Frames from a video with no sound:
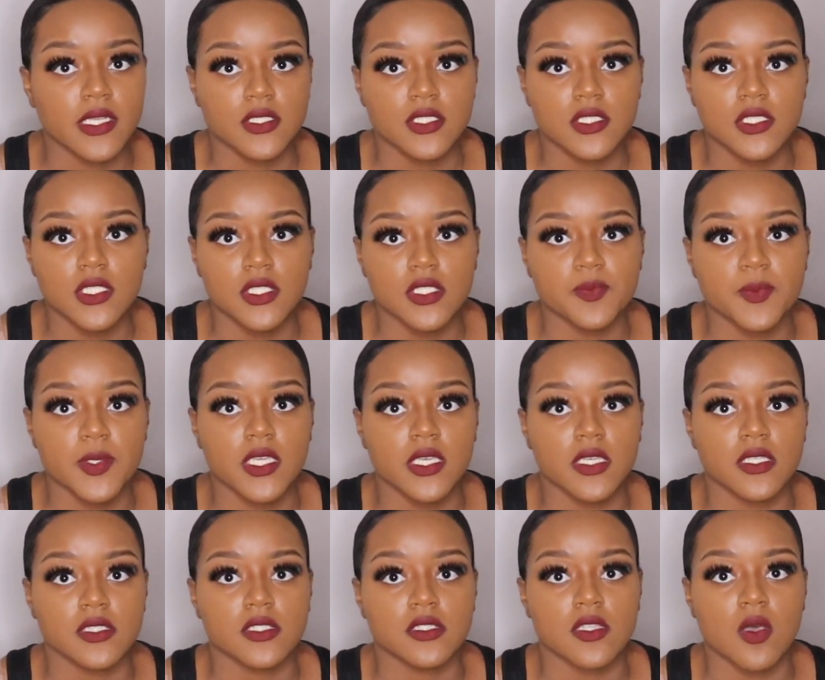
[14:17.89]
It's just
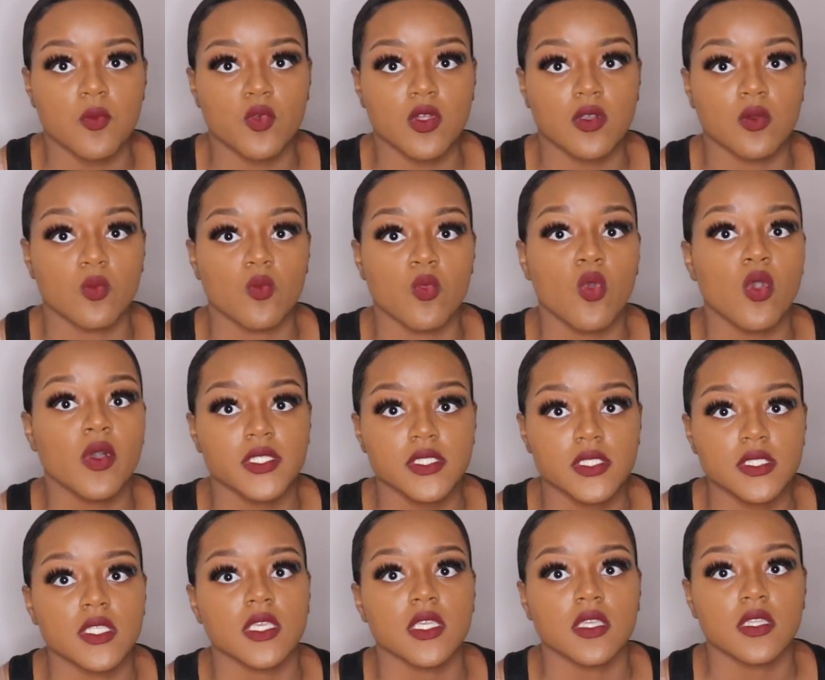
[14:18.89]
because someone
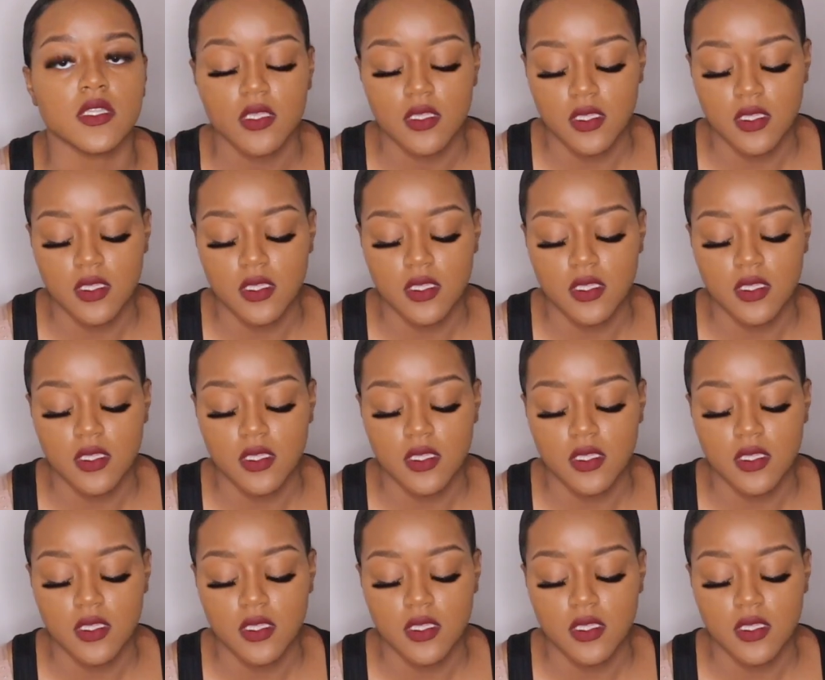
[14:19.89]
wants it.